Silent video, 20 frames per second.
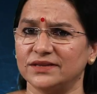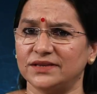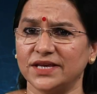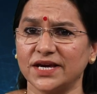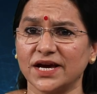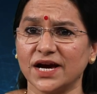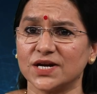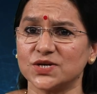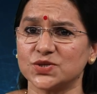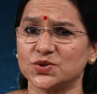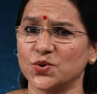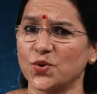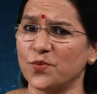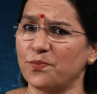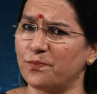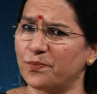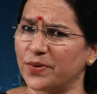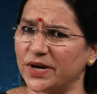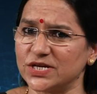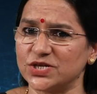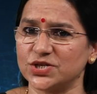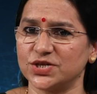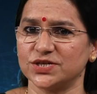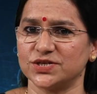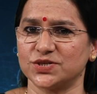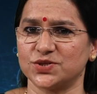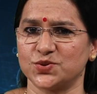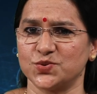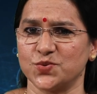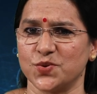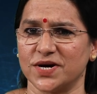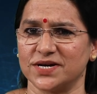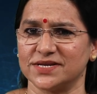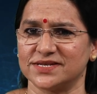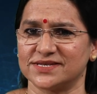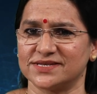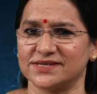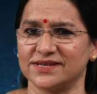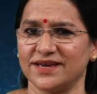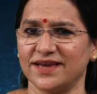They are so precious to
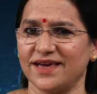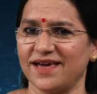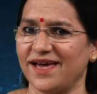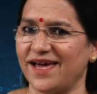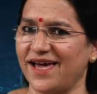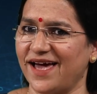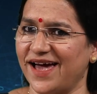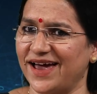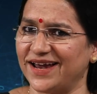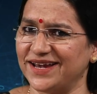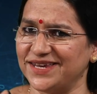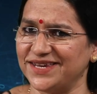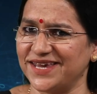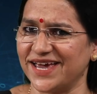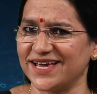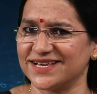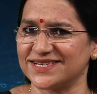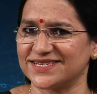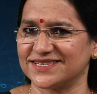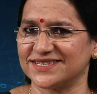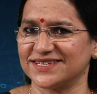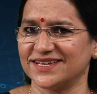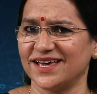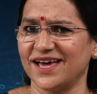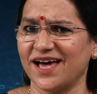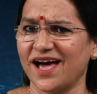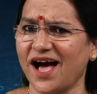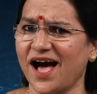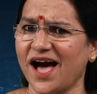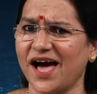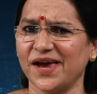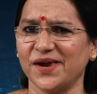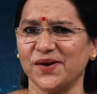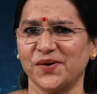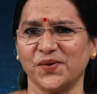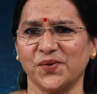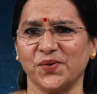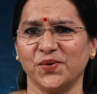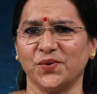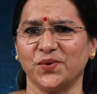us. And yes, I
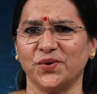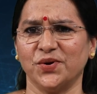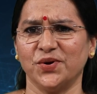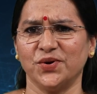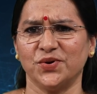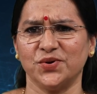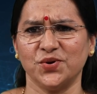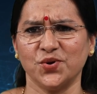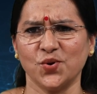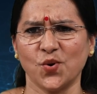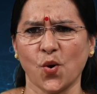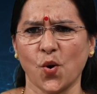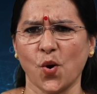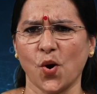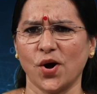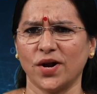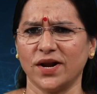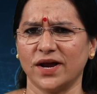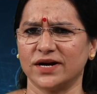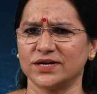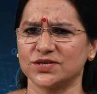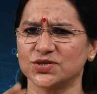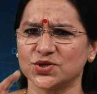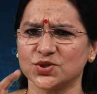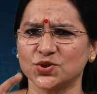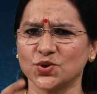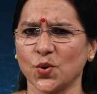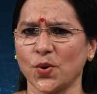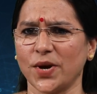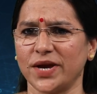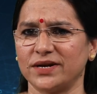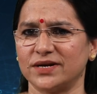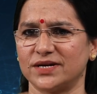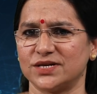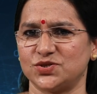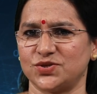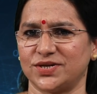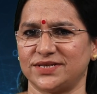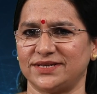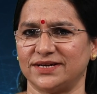know you all are so
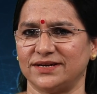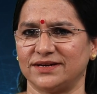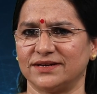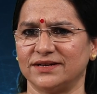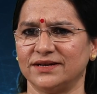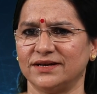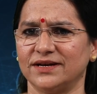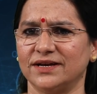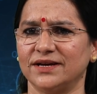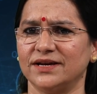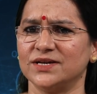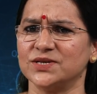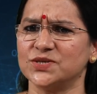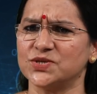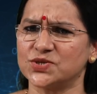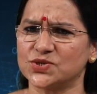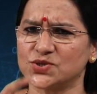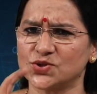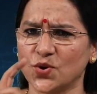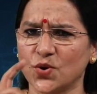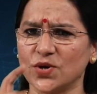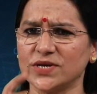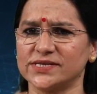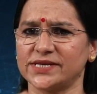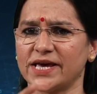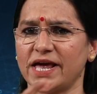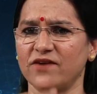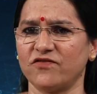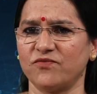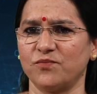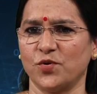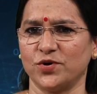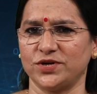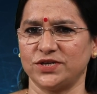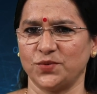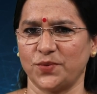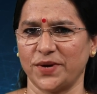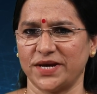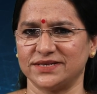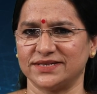energetic, so
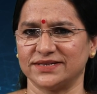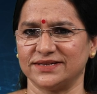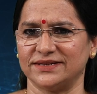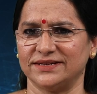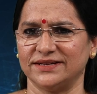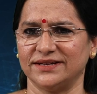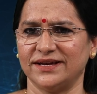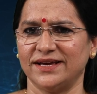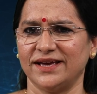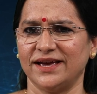self-motivated,